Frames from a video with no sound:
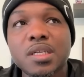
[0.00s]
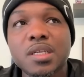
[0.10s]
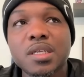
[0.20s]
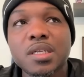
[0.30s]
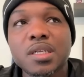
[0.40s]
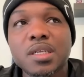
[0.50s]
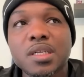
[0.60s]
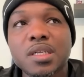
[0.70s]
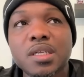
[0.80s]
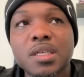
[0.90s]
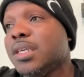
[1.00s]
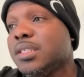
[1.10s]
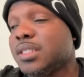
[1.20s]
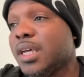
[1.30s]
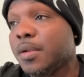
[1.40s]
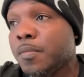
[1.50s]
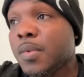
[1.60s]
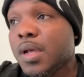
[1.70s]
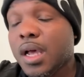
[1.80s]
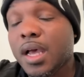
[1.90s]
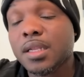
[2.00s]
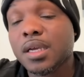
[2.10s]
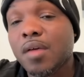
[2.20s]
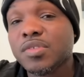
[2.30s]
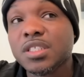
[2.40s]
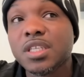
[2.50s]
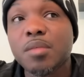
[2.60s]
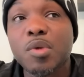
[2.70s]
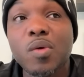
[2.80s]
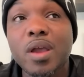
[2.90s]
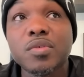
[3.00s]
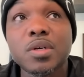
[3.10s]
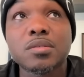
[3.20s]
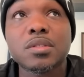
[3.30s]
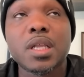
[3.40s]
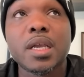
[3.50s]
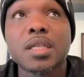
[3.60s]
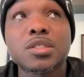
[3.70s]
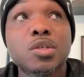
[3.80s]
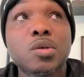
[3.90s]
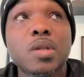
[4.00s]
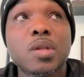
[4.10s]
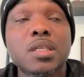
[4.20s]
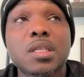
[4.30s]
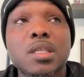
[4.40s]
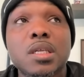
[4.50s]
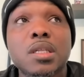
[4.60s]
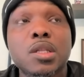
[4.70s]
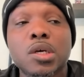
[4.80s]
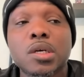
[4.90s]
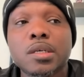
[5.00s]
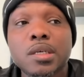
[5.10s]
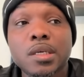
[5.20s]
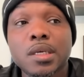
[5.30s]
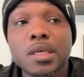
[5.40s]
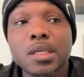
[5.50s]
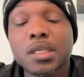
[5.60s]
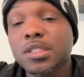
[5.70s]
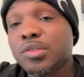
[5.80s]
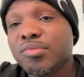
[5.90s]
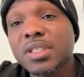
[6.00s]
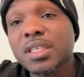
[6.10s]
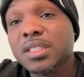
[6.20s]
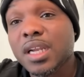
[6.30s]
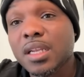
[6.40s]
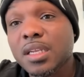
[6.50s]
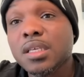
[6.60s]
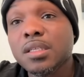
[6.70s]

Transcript: But the three things that I had the conversation I had with my wife was like, I just told her, look, these are three things that I need.